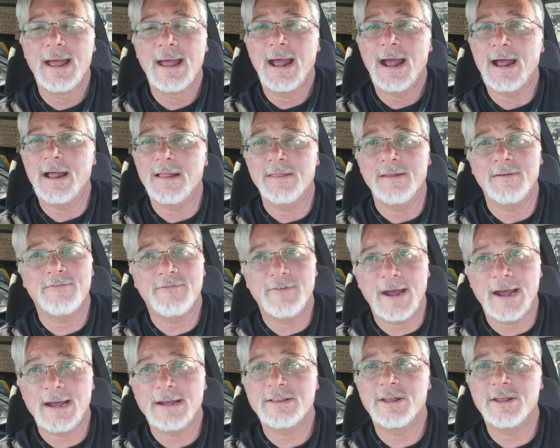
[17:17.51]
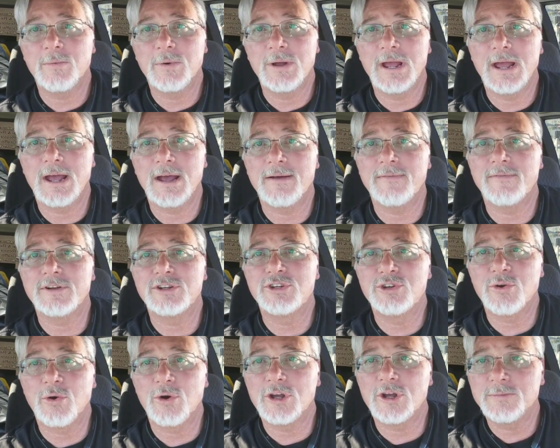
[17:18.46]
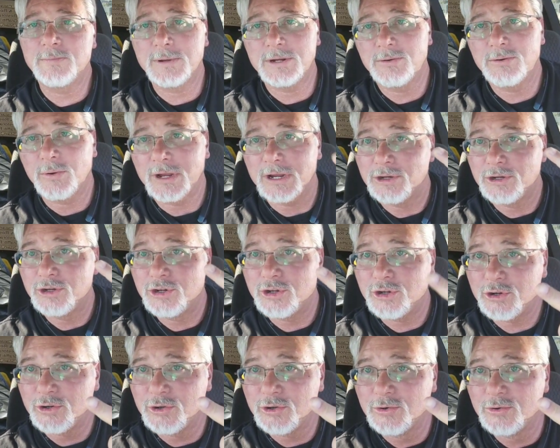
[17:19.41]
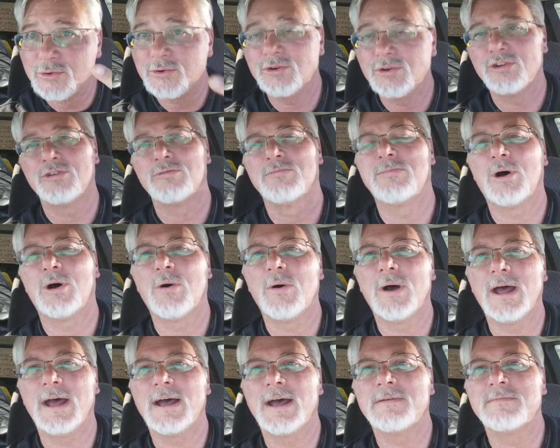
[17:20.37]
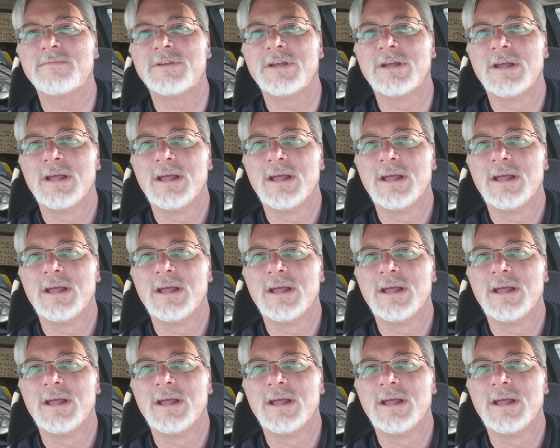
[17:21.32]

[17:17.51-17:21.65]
And the fact that we have a choice between two new Boabs